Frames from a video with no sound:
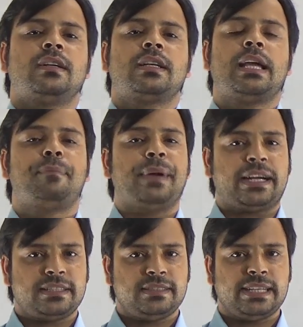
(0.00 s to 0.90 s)
Keep
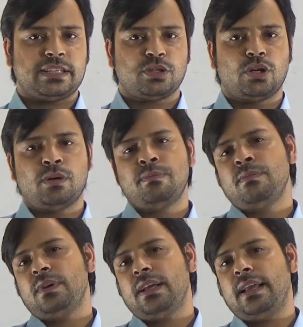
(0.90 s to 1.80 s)
practicing at
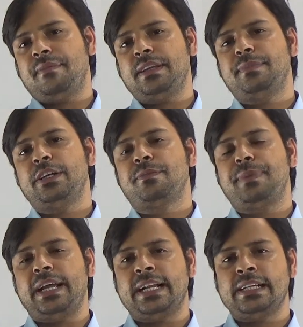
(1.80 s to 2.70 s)
home, abide by your
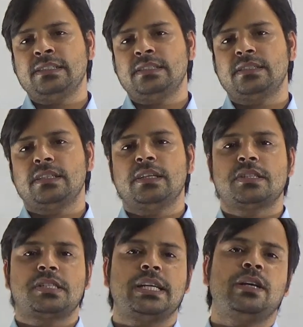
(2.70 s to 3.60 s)
parents,
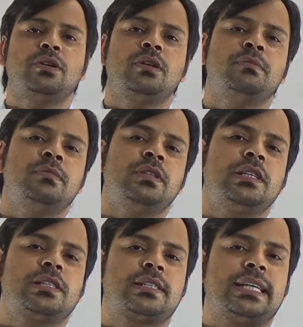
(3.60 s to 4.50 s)
stay home,
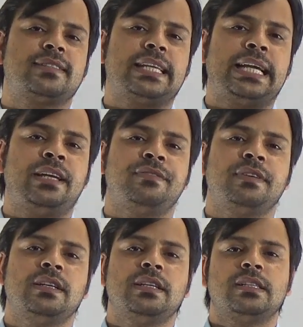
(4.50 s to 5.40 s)
stay safe,
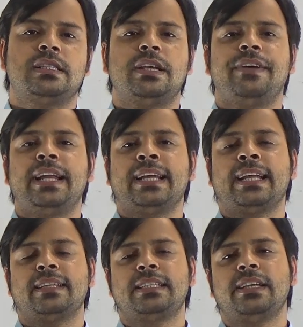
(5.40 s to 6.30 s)

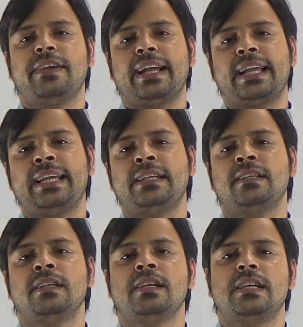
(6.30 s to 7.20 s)
see you
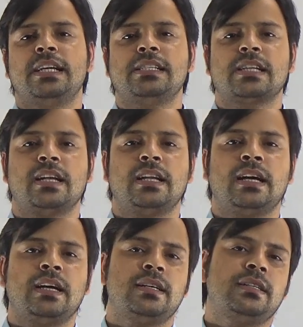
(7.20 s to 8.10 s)
again,
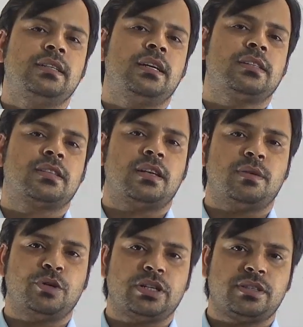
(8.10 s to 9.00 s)
inshallah.
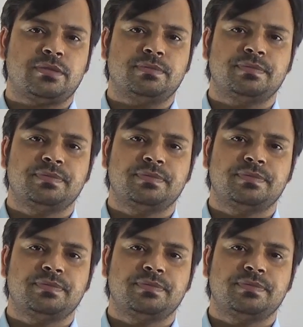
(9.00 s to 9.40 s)
Assalamu alaikum.